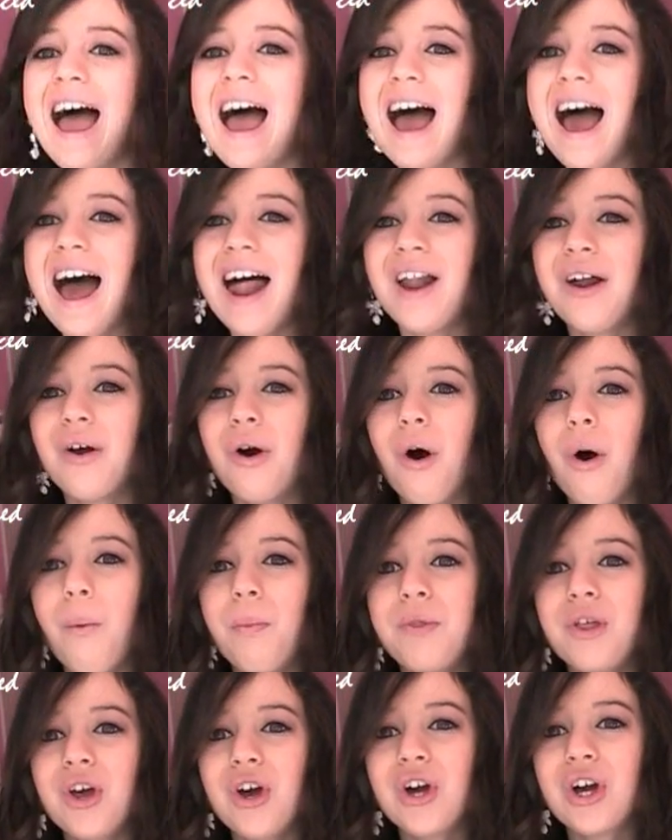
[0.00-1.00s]
And I hope that
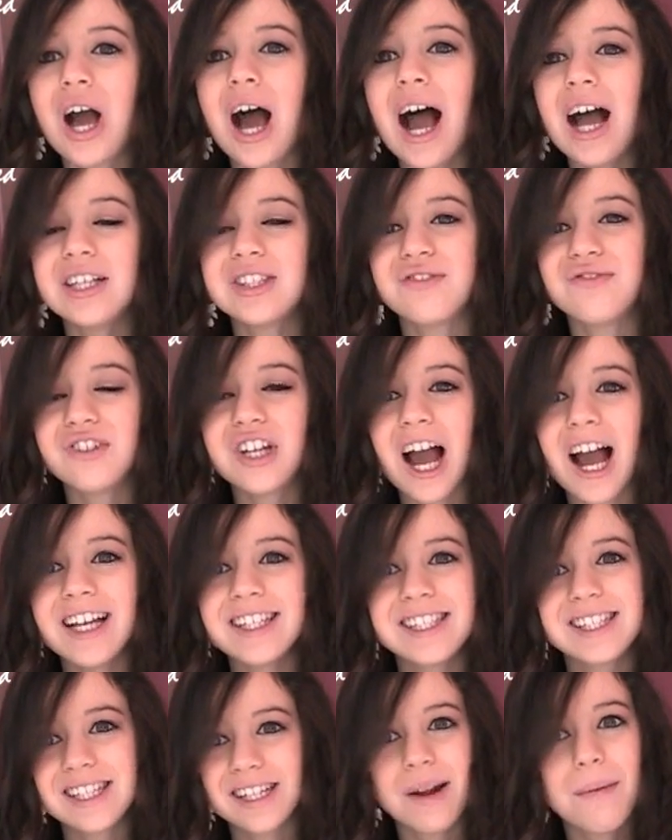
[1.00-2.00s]
you guys, if you guys
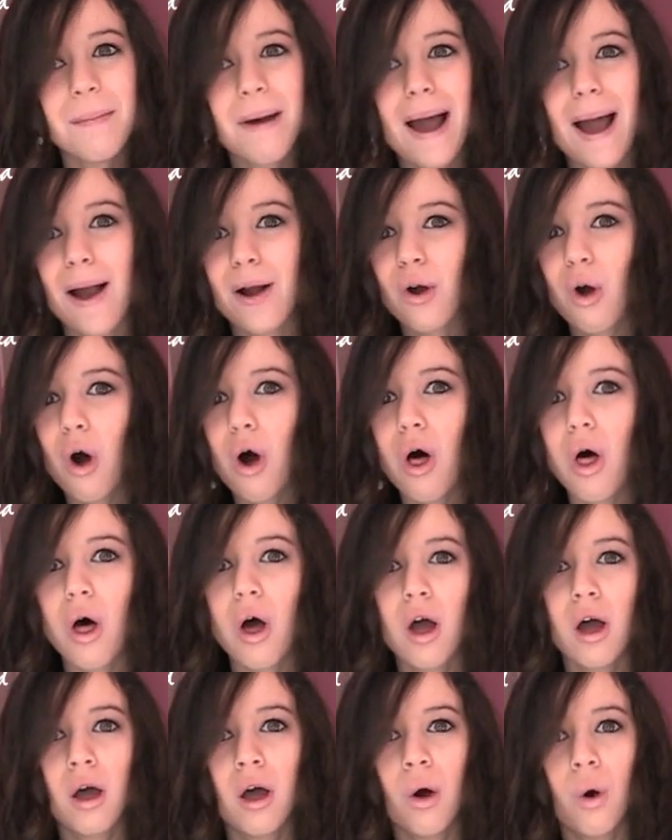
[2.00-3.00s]
did a MAC haul
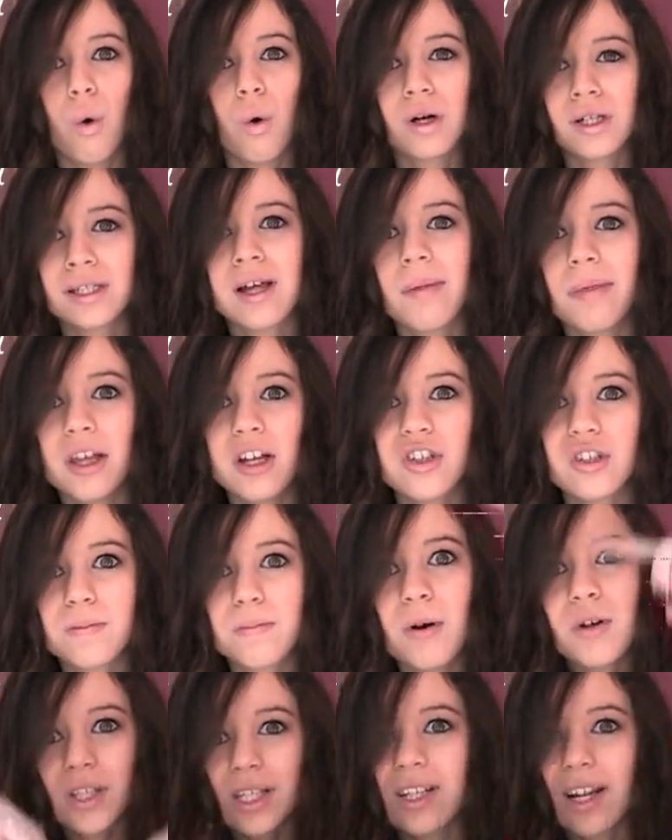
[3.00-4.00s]
or something, just
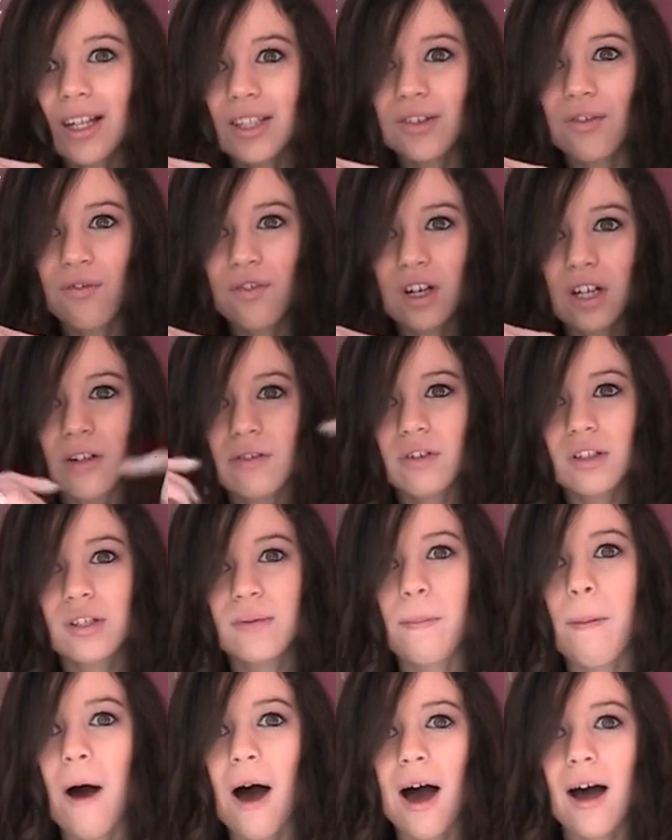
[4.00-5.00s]
post it as a video
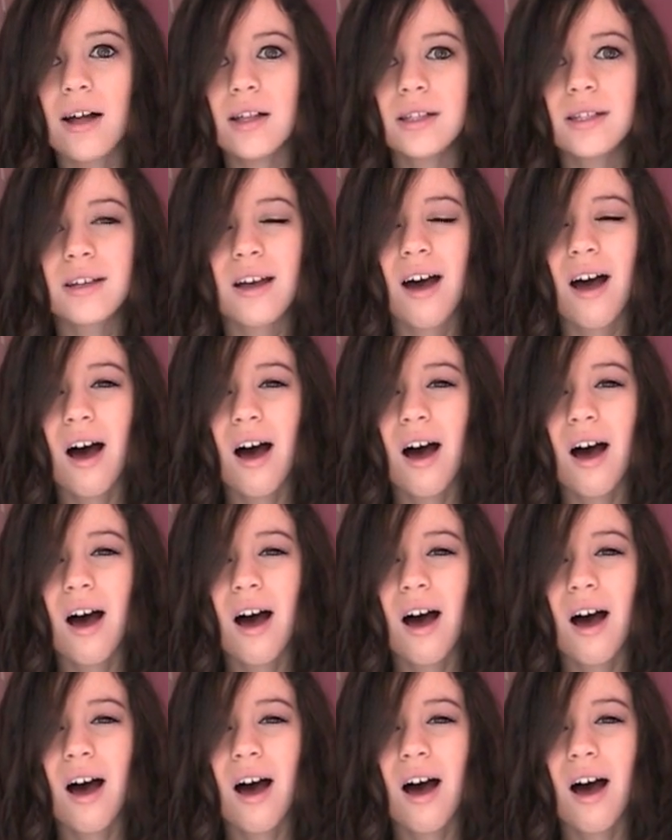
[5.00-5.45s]
response